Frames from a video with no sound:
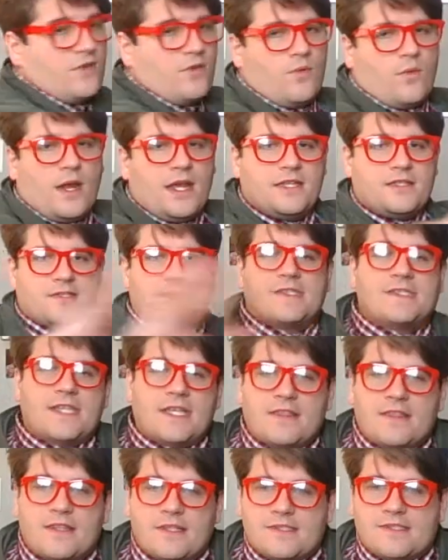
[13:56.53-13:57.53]
great
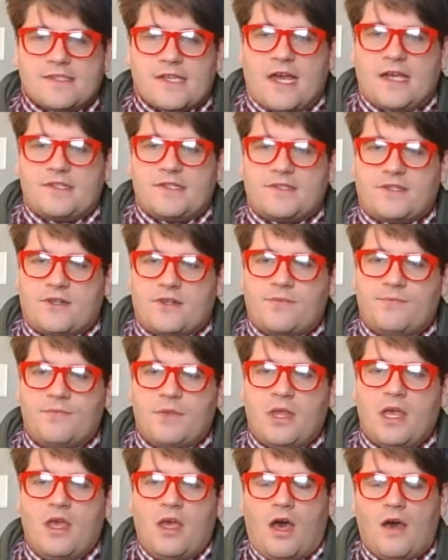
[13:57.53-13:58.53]
synthesizer
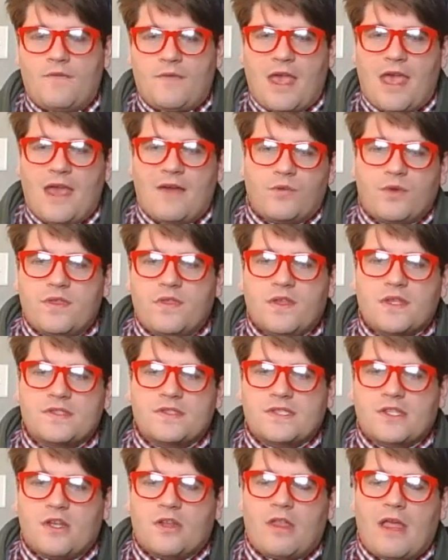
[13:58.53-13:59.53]
of everything
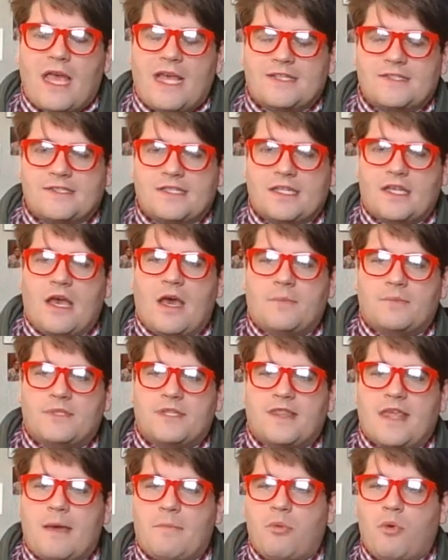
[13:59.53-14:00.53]
scholastic up to
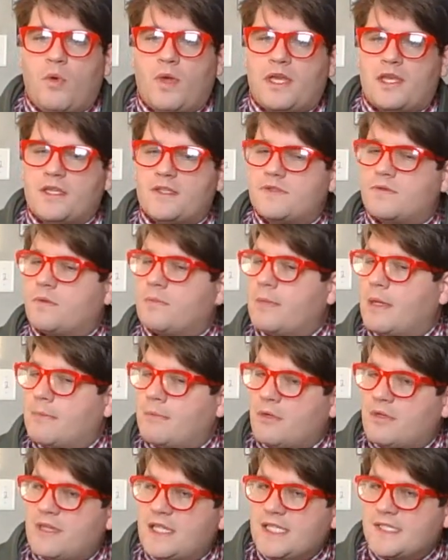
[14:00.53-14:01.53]
that point. Because
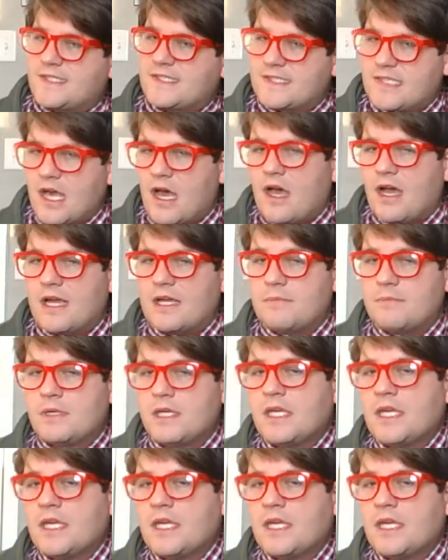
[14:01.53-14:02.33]
remember, in this time,